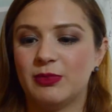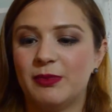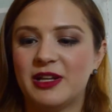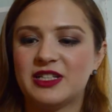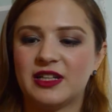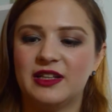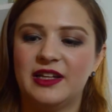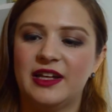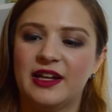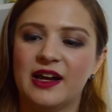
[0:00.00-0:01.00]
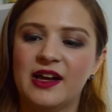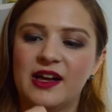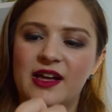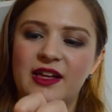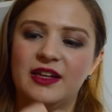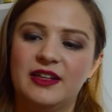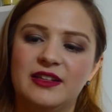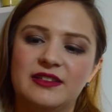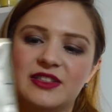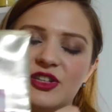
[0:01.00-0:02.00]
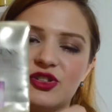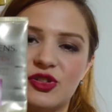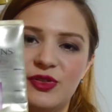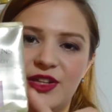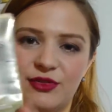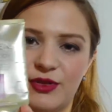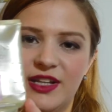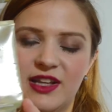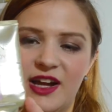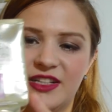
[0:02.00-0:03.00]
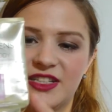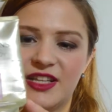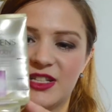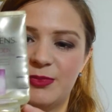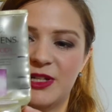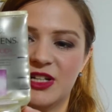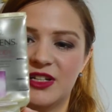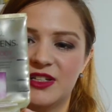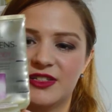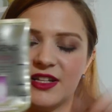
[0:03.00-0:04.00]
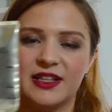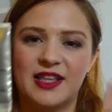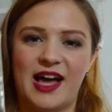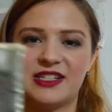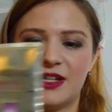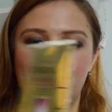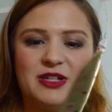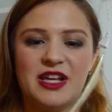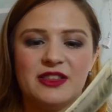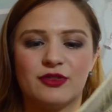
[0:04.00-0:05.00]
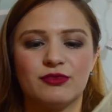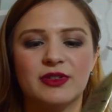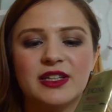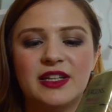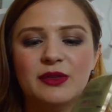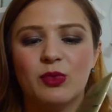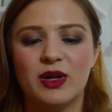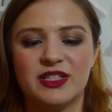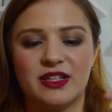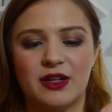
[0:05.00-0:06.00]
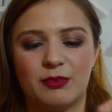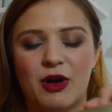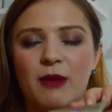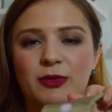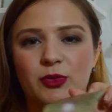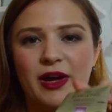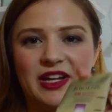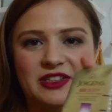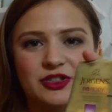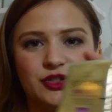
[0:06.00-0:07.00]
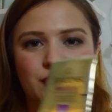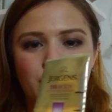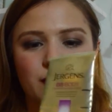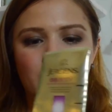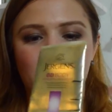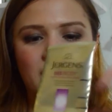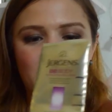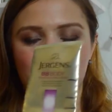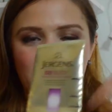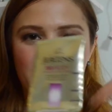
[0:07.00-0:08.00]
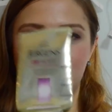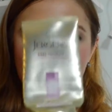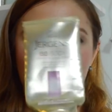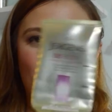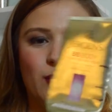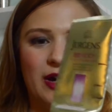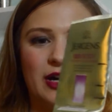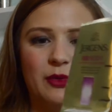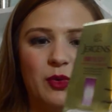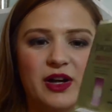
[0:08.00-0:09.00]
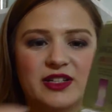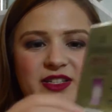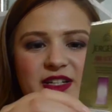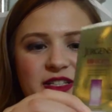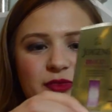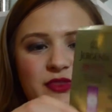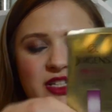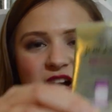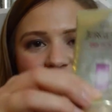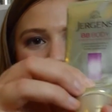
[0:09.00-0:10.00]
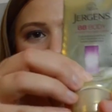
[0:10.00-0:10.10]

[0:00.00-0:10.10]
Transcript: But basically, it there's only three lines and that's because last update there really wasn't a proper way to like show where it was because it was kind